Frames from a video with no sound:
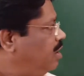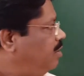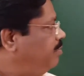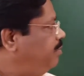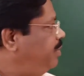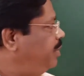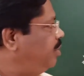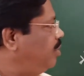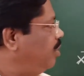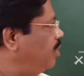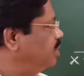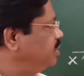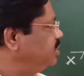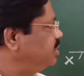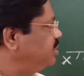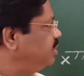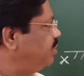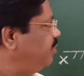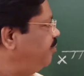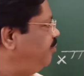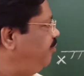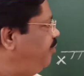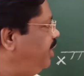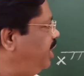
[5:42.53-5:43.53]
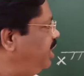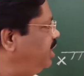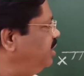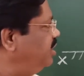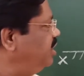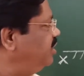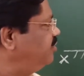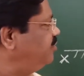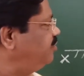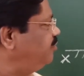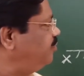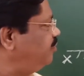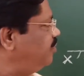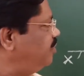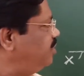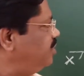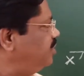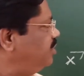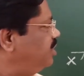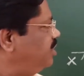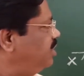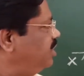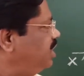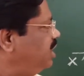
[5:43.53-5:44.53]
Because when this
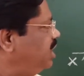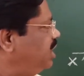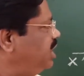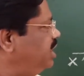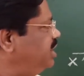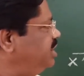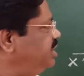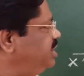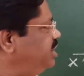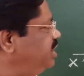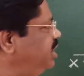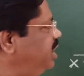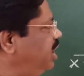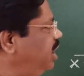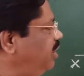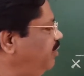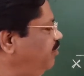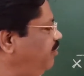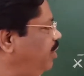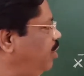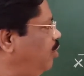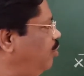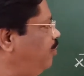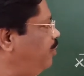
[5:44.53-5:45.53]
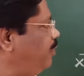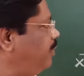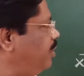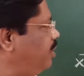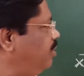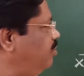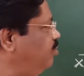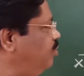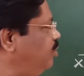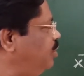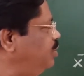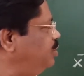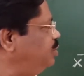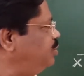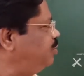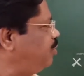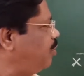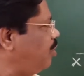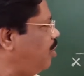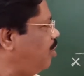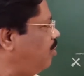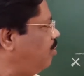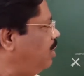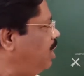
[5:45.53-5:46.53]
incident wavefront moves
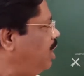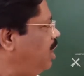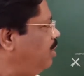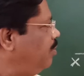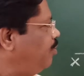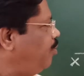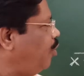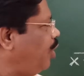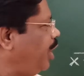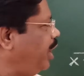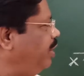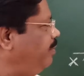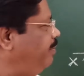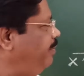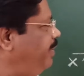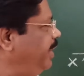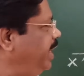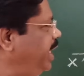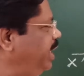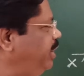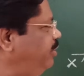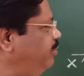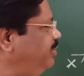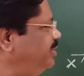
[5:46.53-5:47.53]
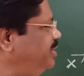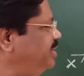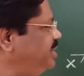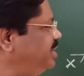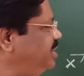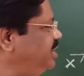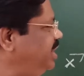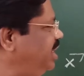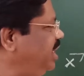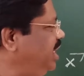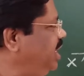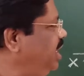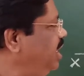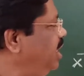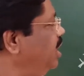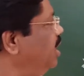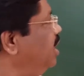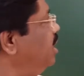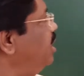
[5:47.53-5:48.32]
from point B to C